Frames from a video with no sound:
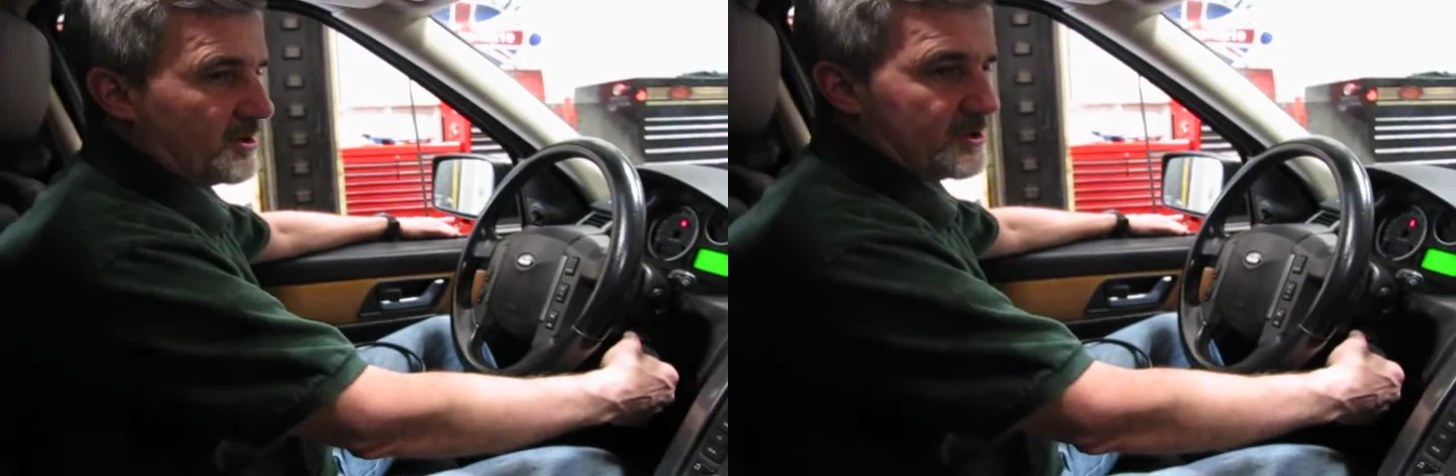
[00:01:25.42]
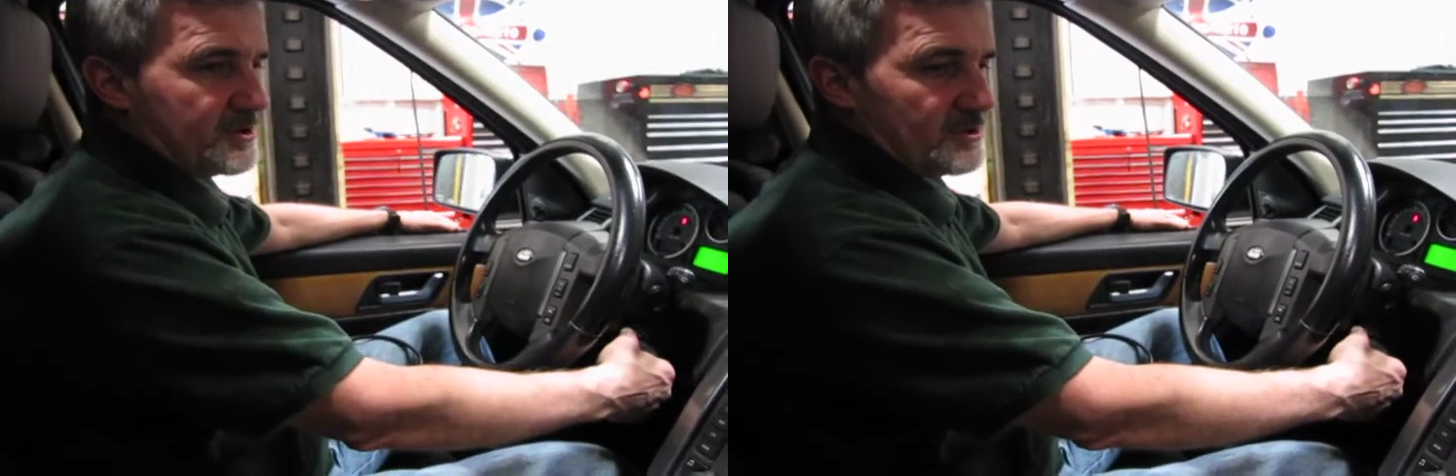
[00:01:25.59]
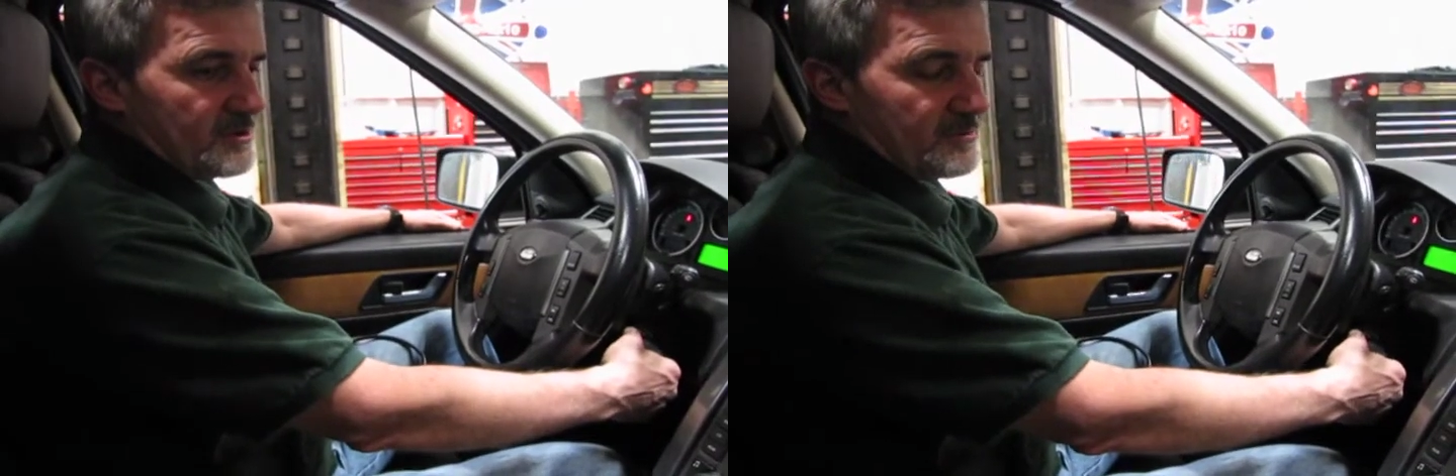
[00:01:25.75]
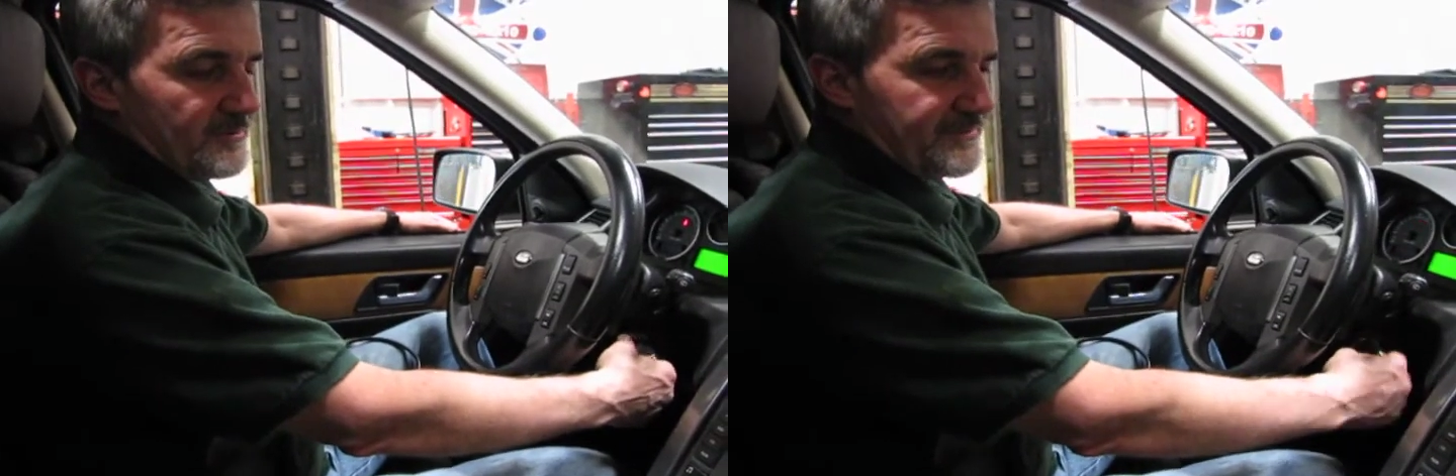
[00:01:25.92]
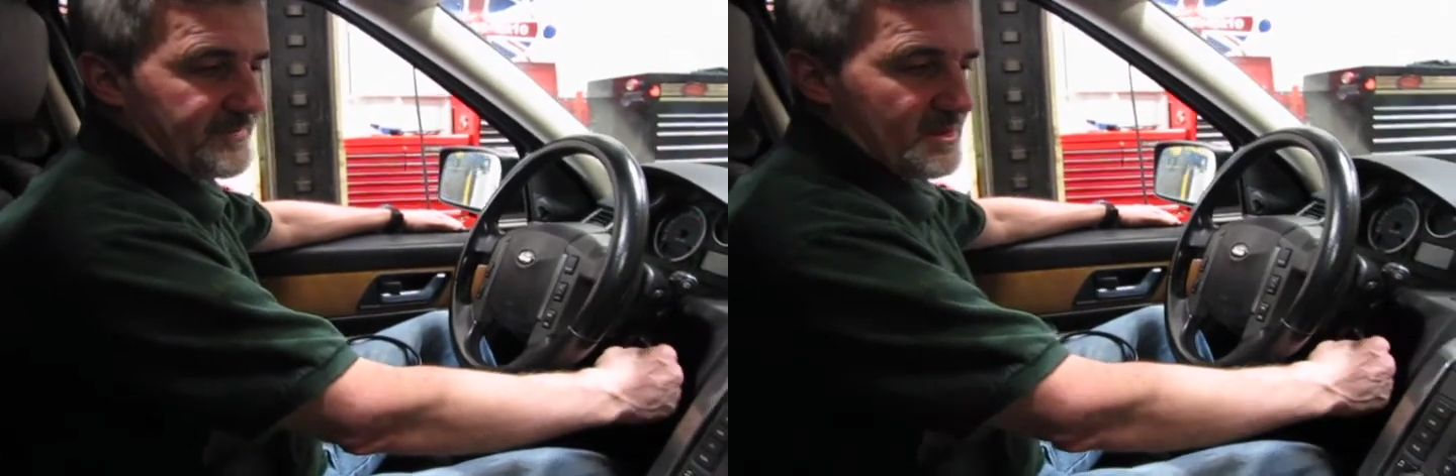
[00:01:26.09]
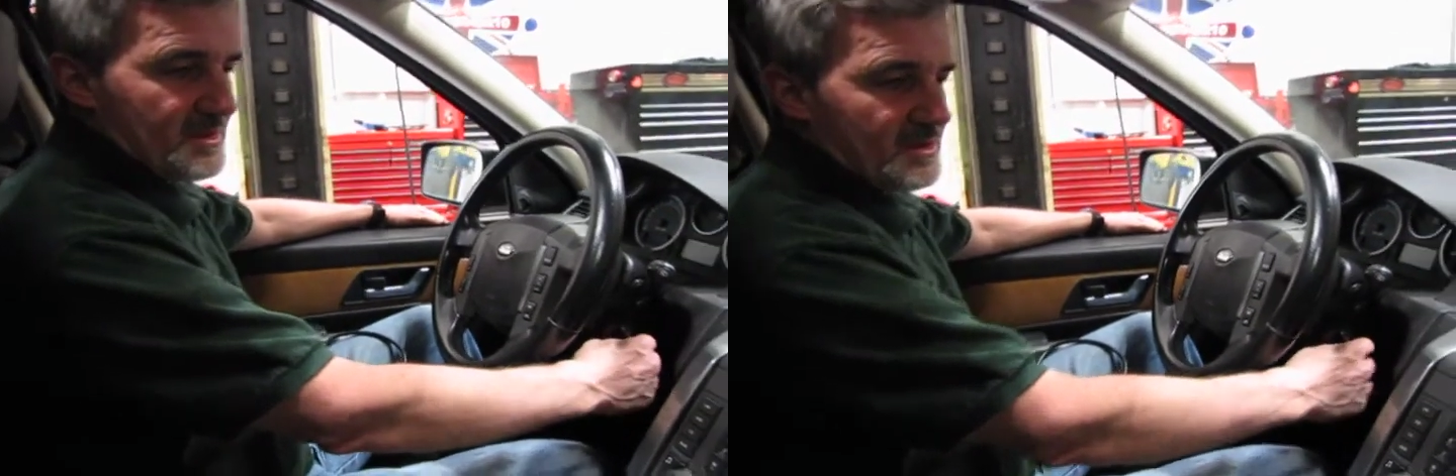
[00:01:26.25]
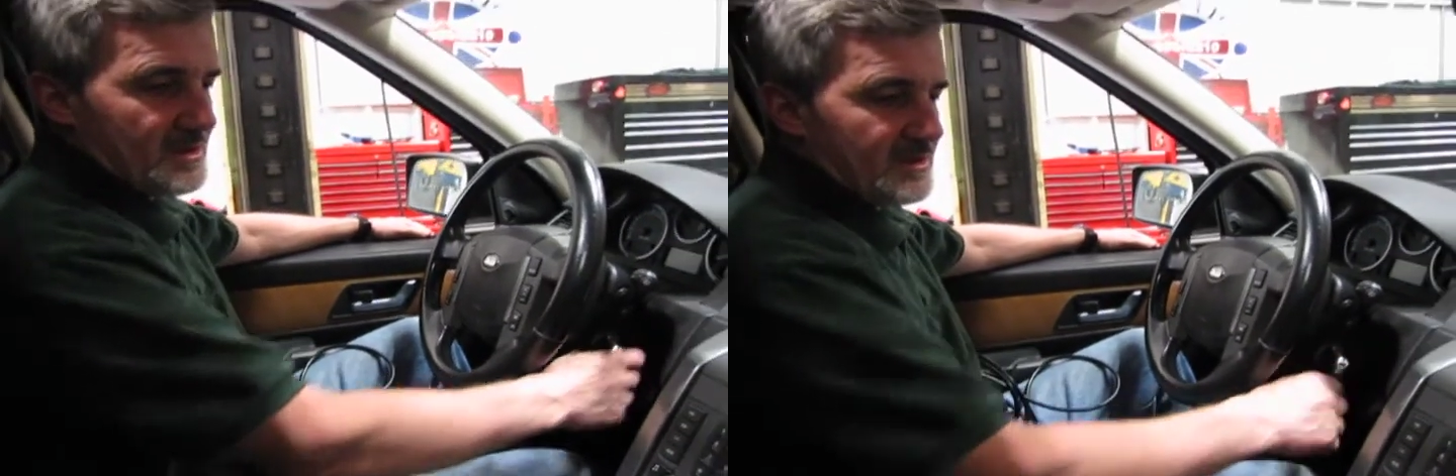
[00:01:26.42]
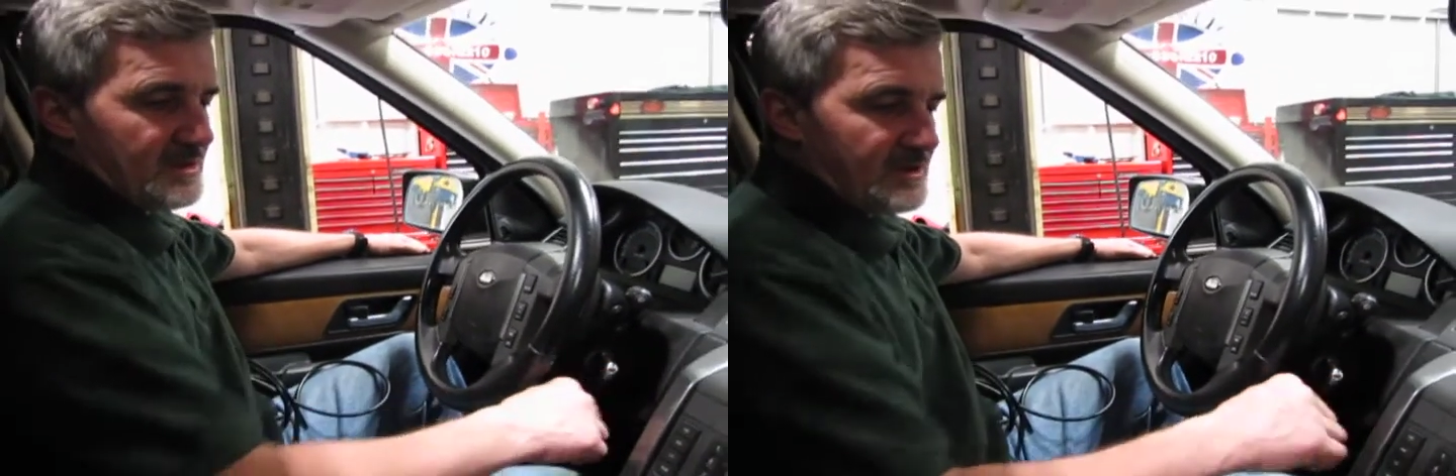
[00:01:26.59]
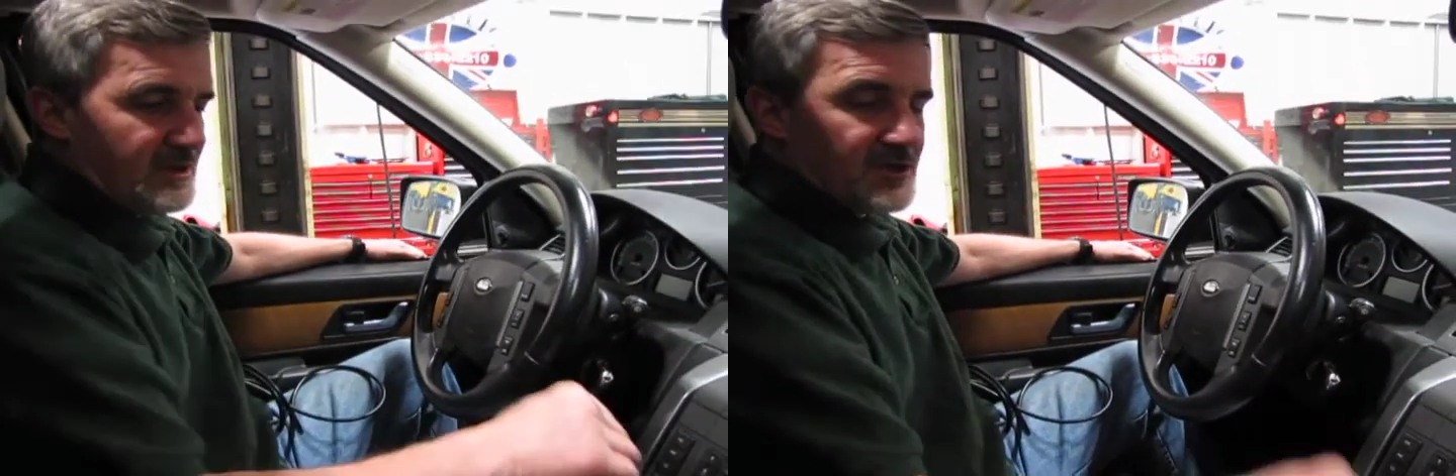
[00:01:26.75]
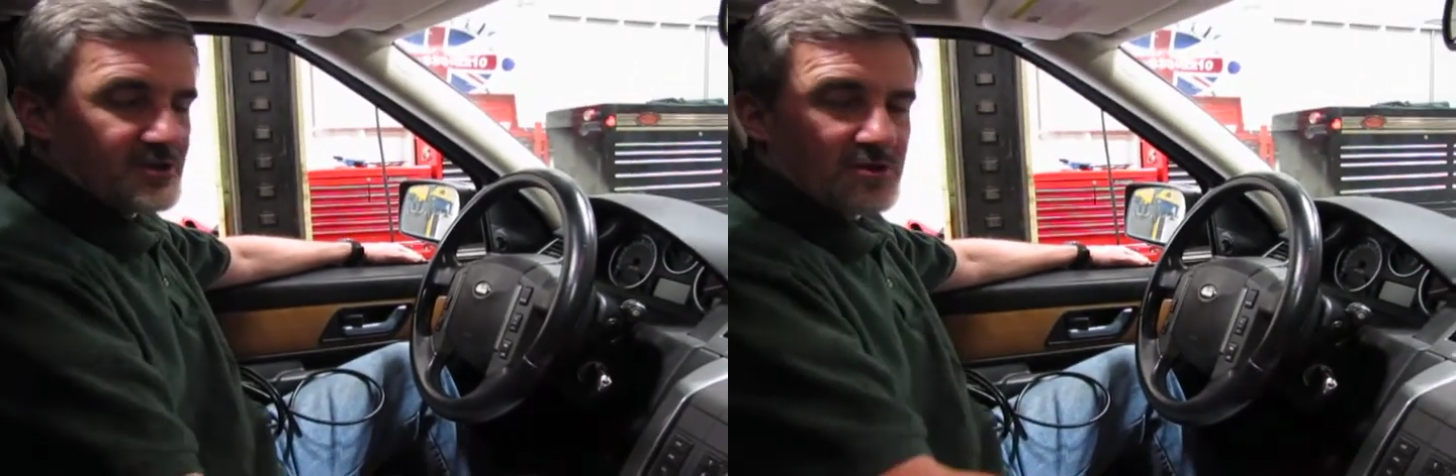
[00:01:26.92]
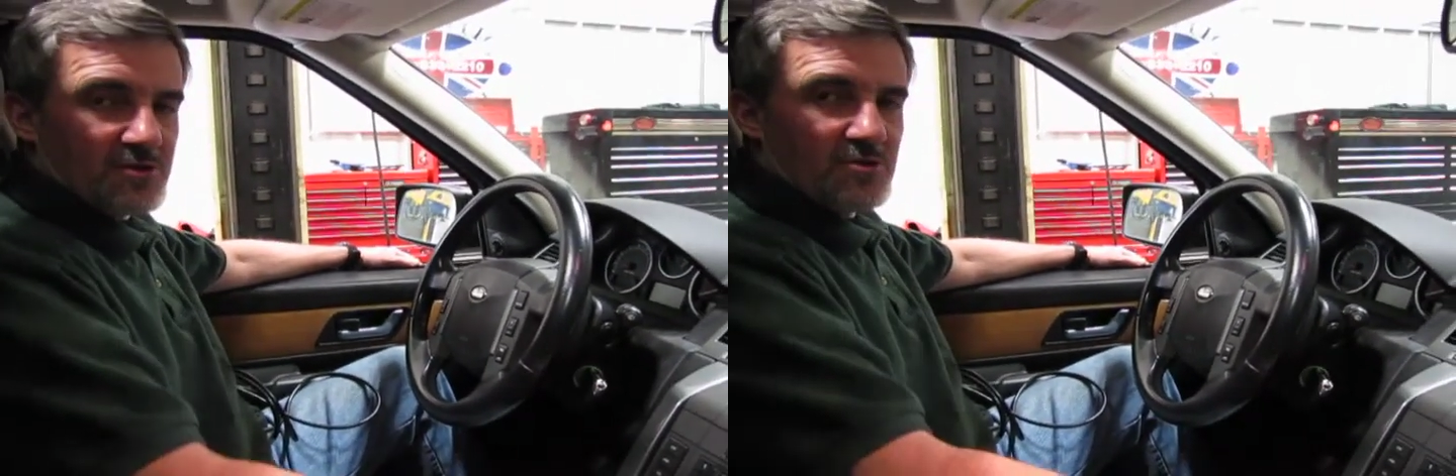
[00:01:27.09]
to do is,